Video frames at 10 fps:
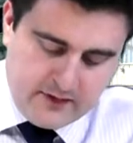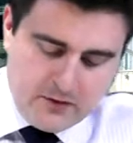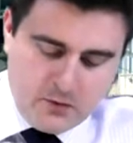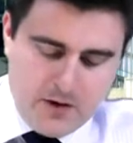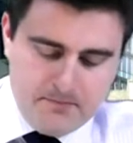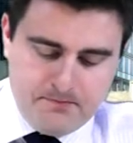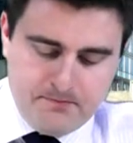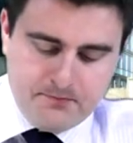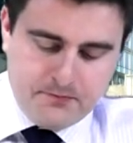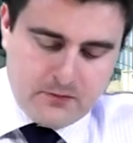of year one,
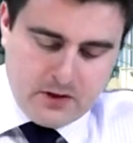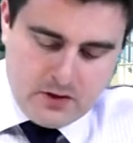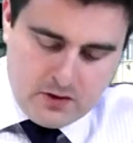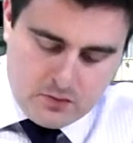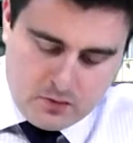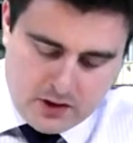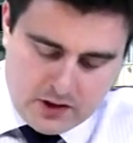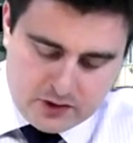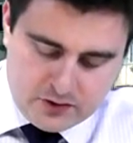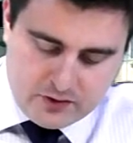
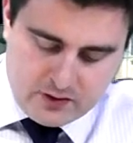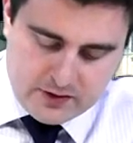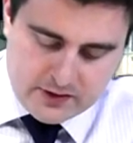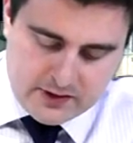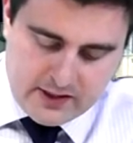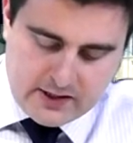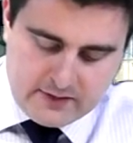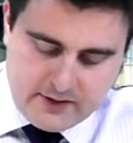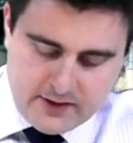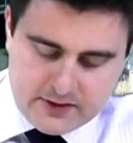$100 at the end
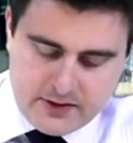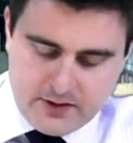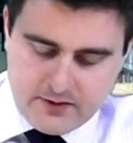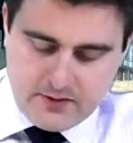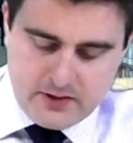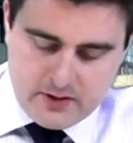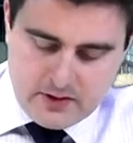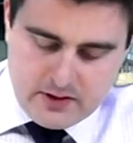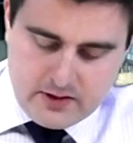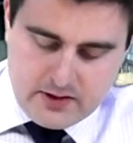of year two,
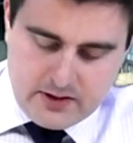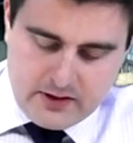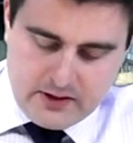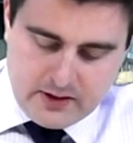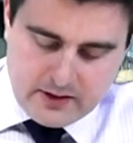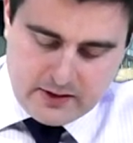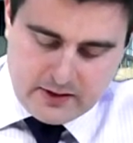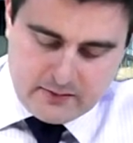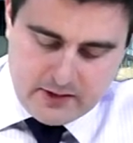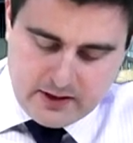year
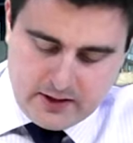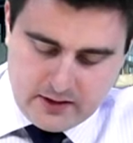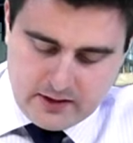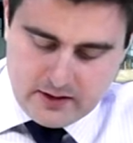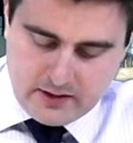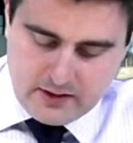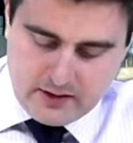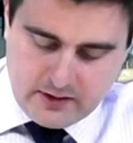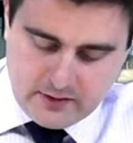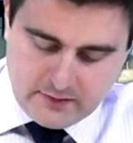three,
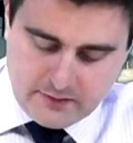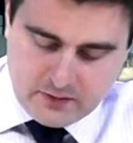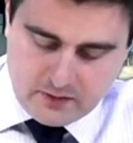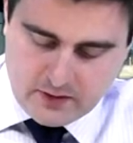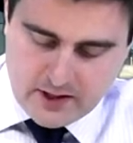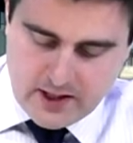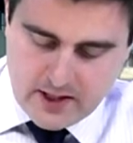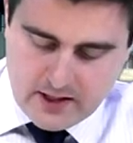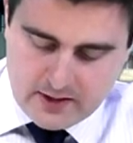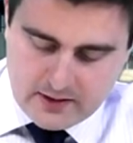year four,
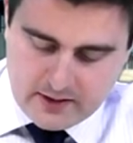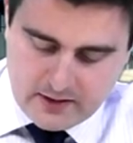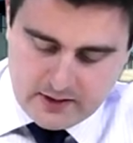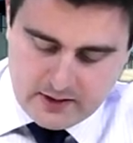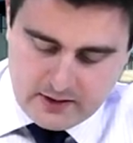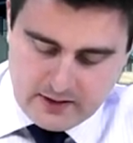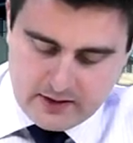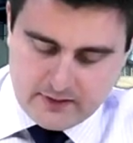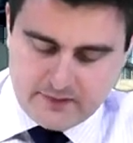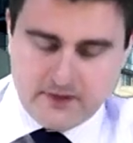and
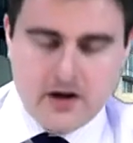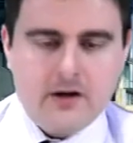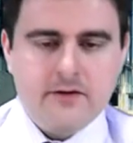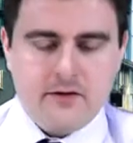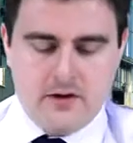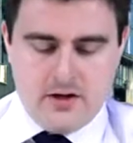year five.